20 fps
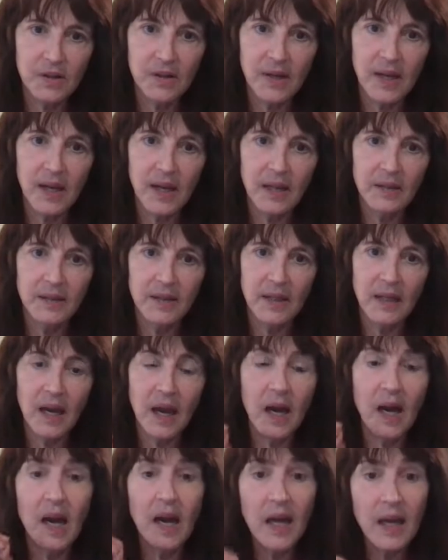that the
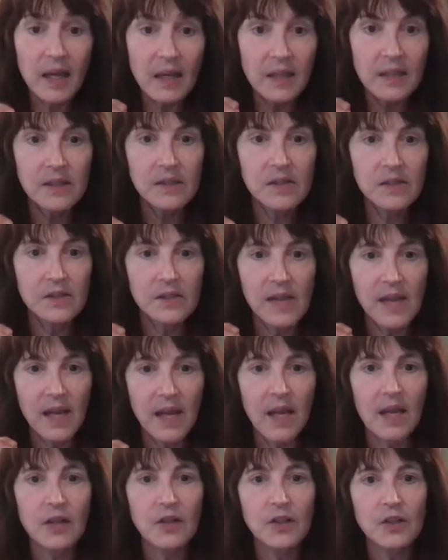eyes
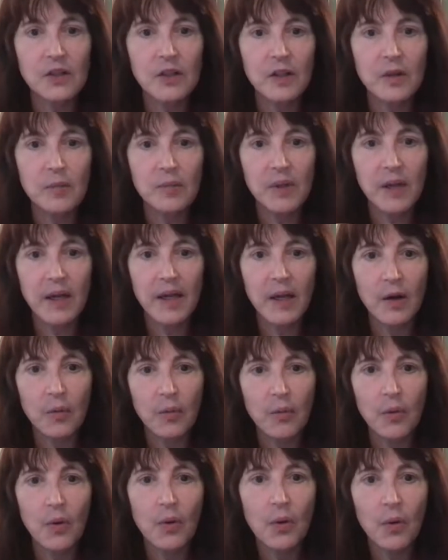actually play a
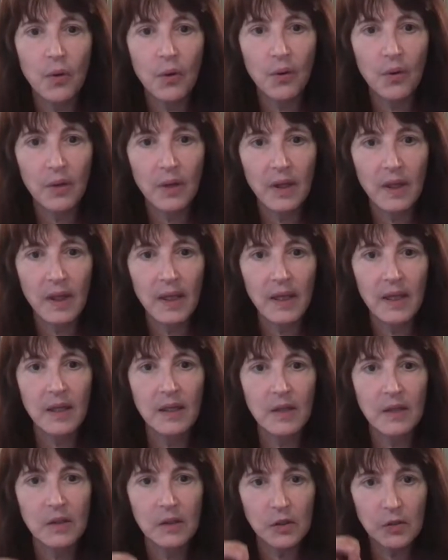role
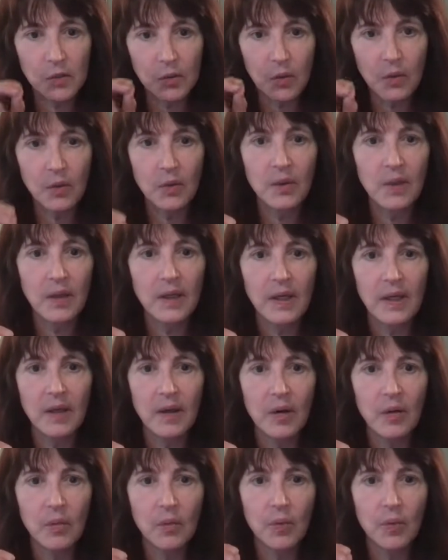in controlling